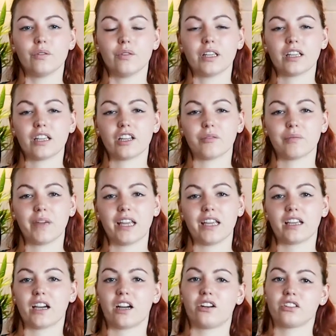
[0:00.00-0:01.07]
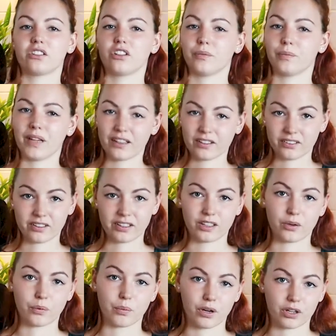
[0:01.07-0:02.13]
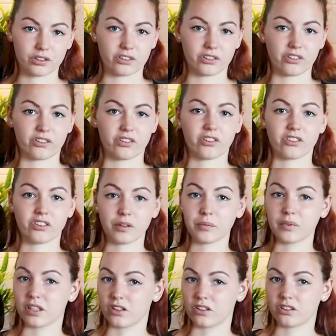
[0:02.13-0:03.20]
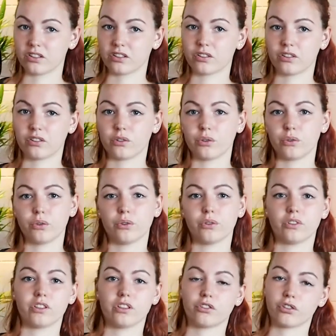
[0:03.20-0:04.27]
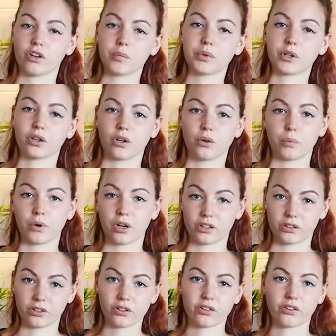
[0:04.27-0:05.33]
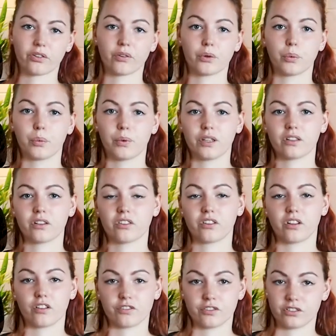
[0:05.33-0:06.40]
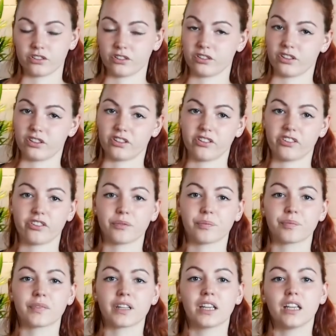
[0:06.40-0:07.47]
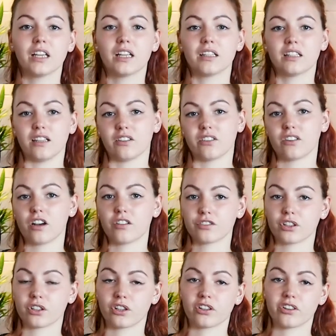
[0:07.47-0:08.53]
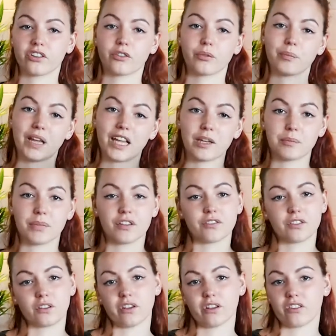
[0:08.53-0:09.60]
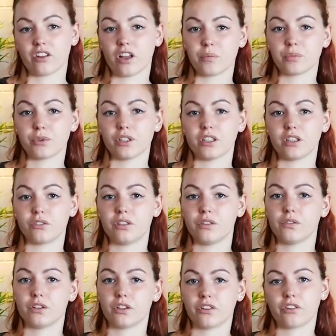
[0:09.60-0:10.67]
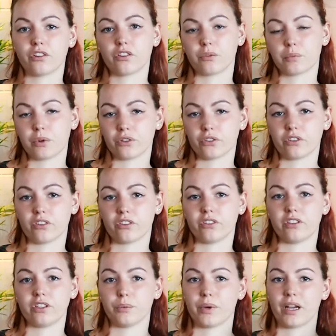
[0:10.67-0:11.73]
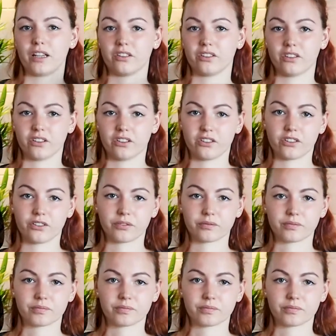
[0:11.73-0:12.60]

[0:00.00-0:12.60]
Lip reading: We can make our domestic waters similar to the tropical waters with softeners. These softeners may be, for example, the reverse osmosis devices.